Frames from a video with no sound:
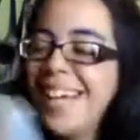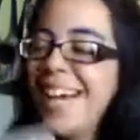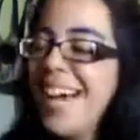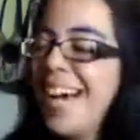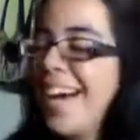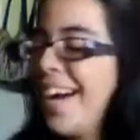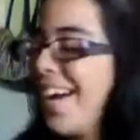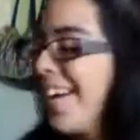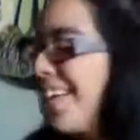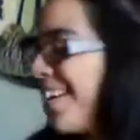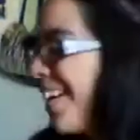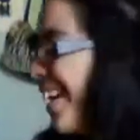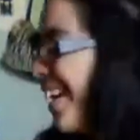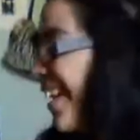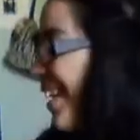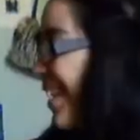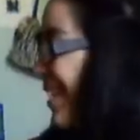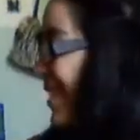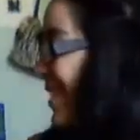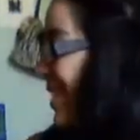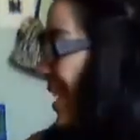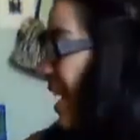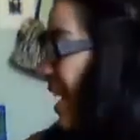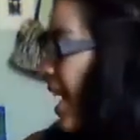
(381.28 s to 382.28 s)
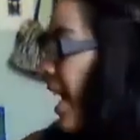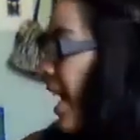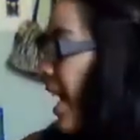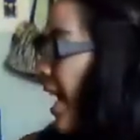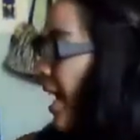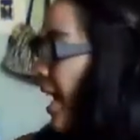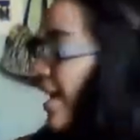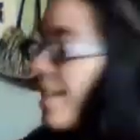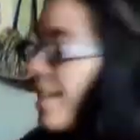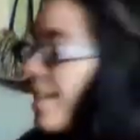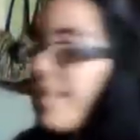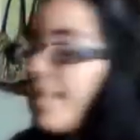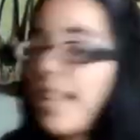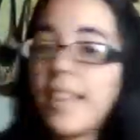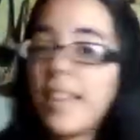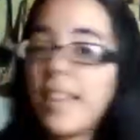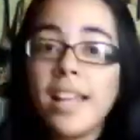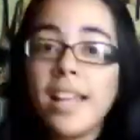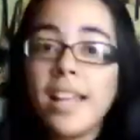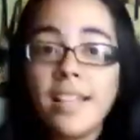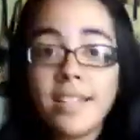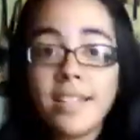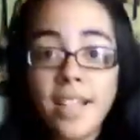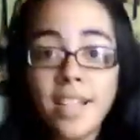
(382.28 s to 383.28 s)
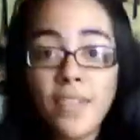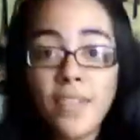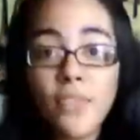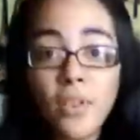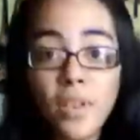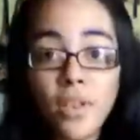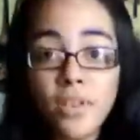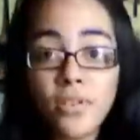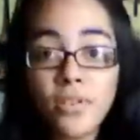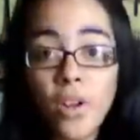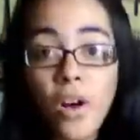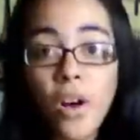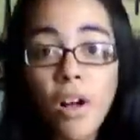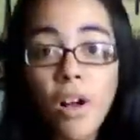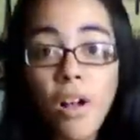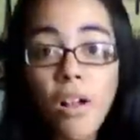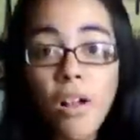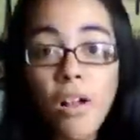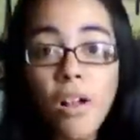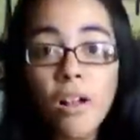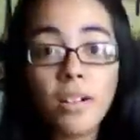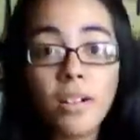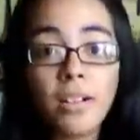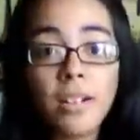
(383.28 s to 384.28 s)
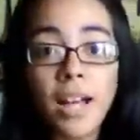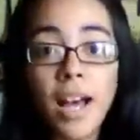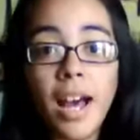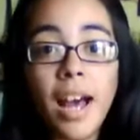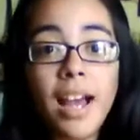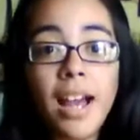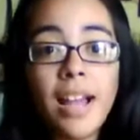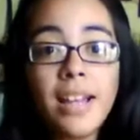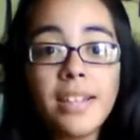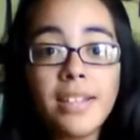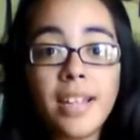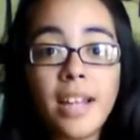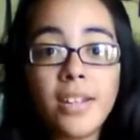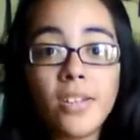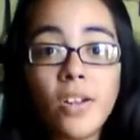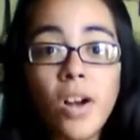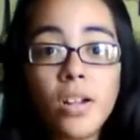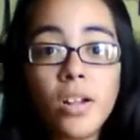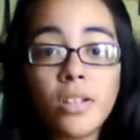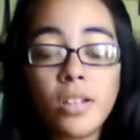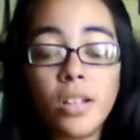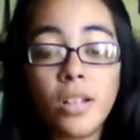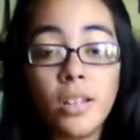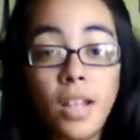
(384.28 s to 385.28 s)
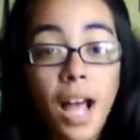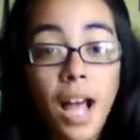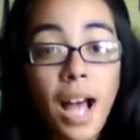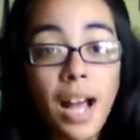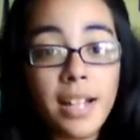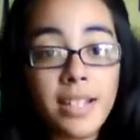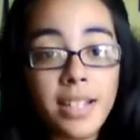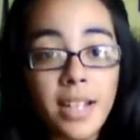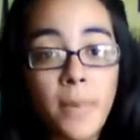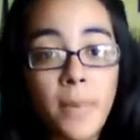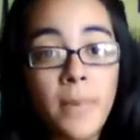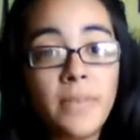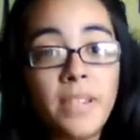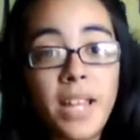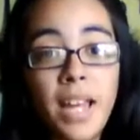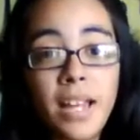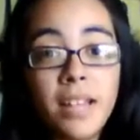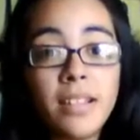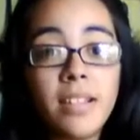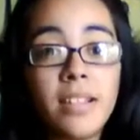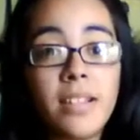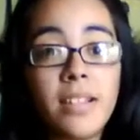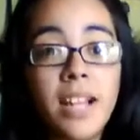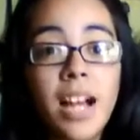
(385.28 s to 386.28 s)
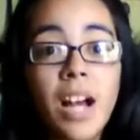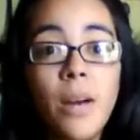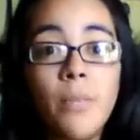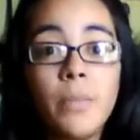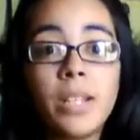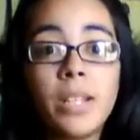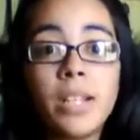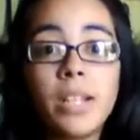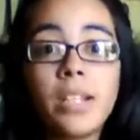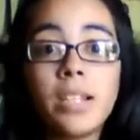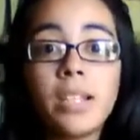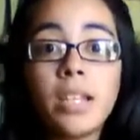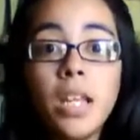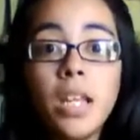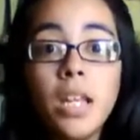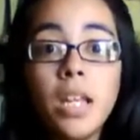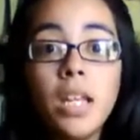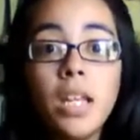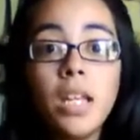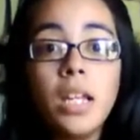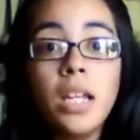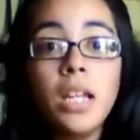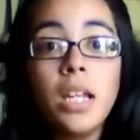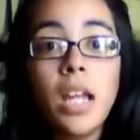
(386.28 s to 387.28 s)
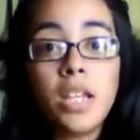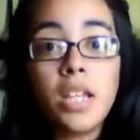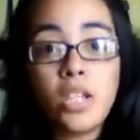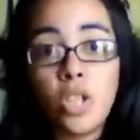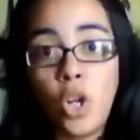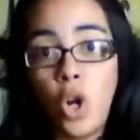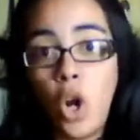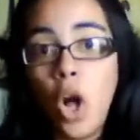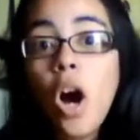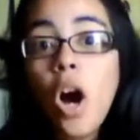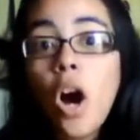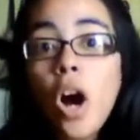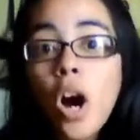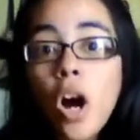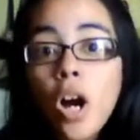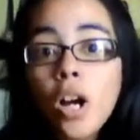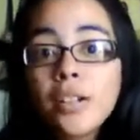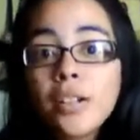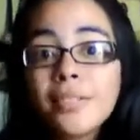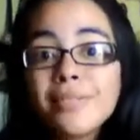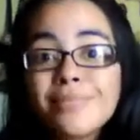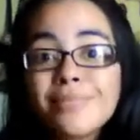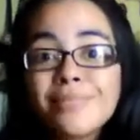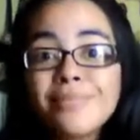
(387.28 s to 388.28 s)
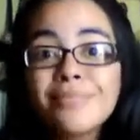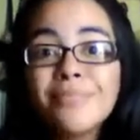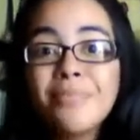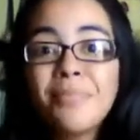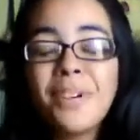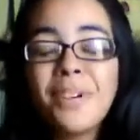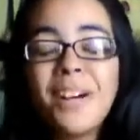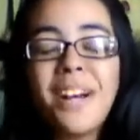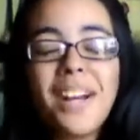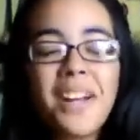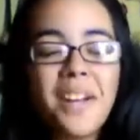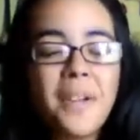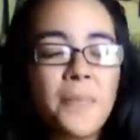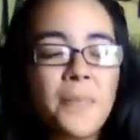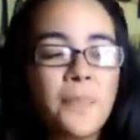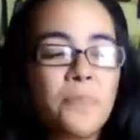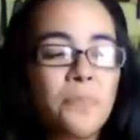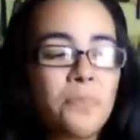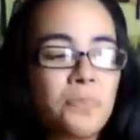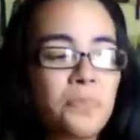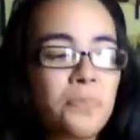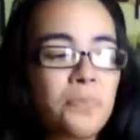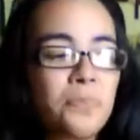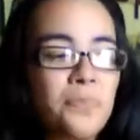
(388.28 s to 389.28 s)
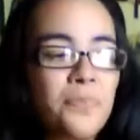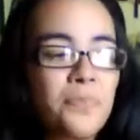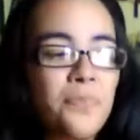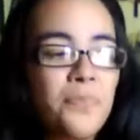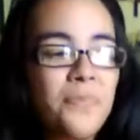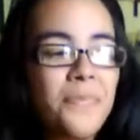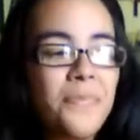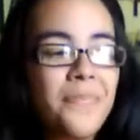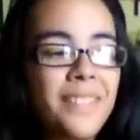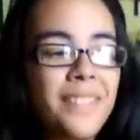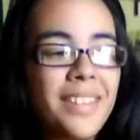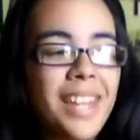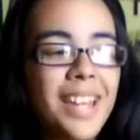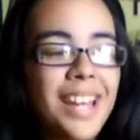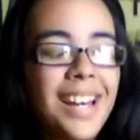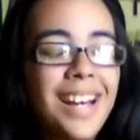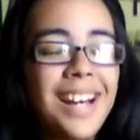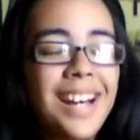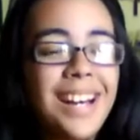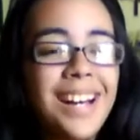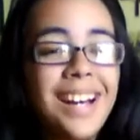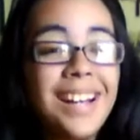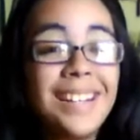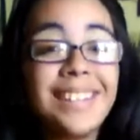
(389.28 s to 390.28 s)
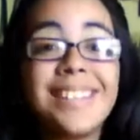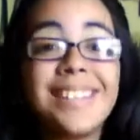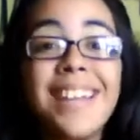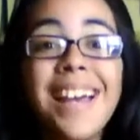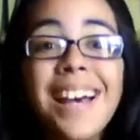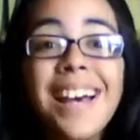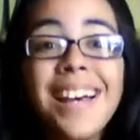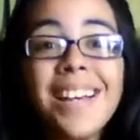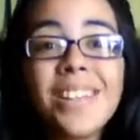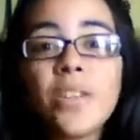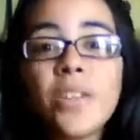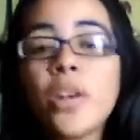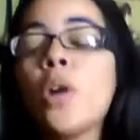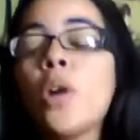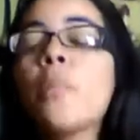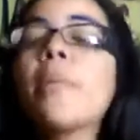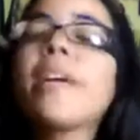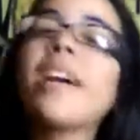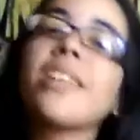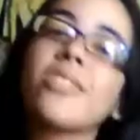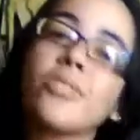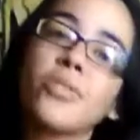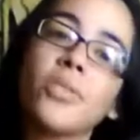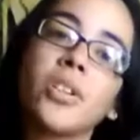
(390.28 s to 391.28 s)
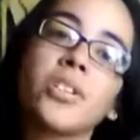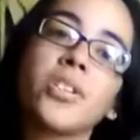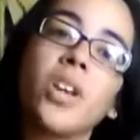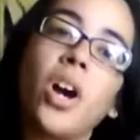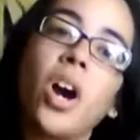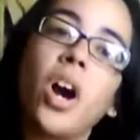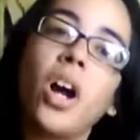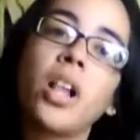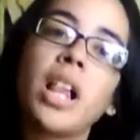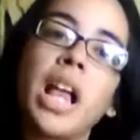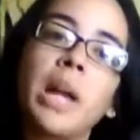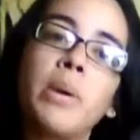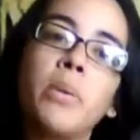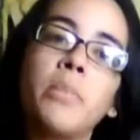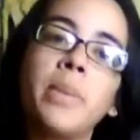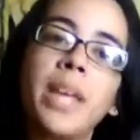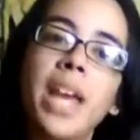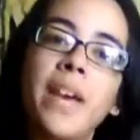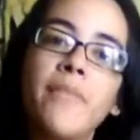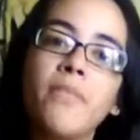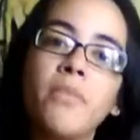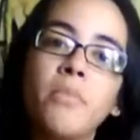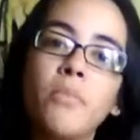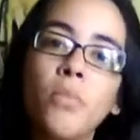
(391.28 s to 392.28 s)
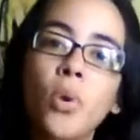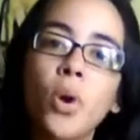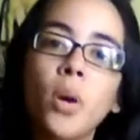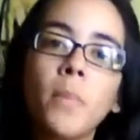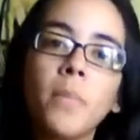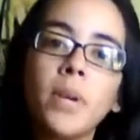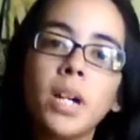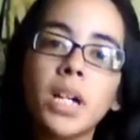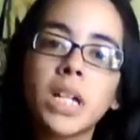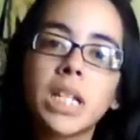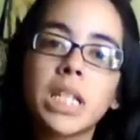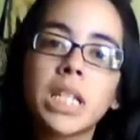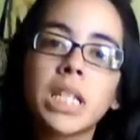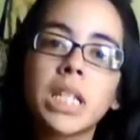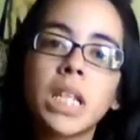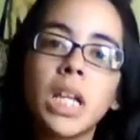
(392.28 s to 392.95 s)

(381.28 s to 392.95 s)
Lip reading: Alright, and that is it for this haul, guys. I talked a lot, and I have to edit this down because it's long, but so I hope you guys enjoyed this haul. I will be having more books